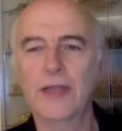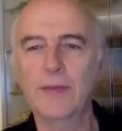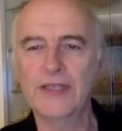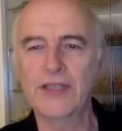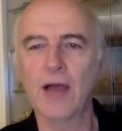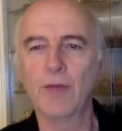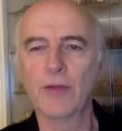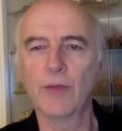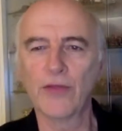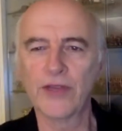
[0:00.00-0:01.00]
start
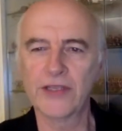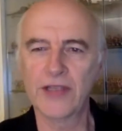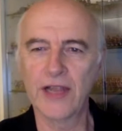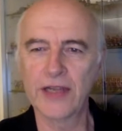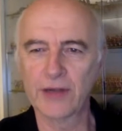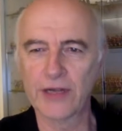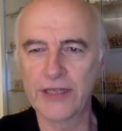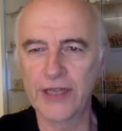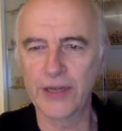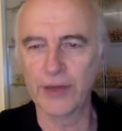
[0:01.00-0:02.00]
with what the design
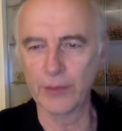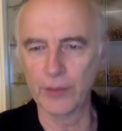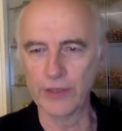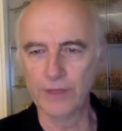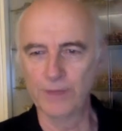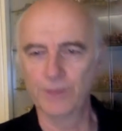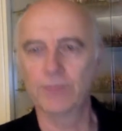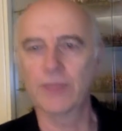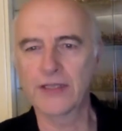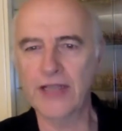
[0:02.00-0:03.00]
criteria were,
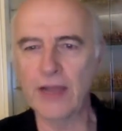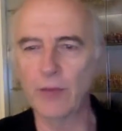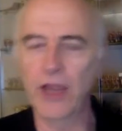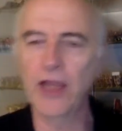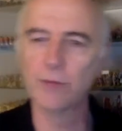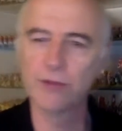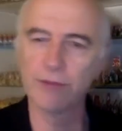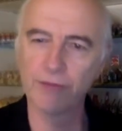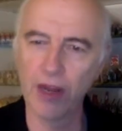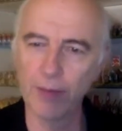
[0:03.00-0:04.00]
because that will help to
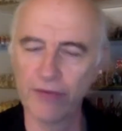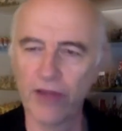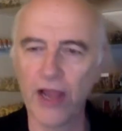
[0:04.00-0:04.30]
provide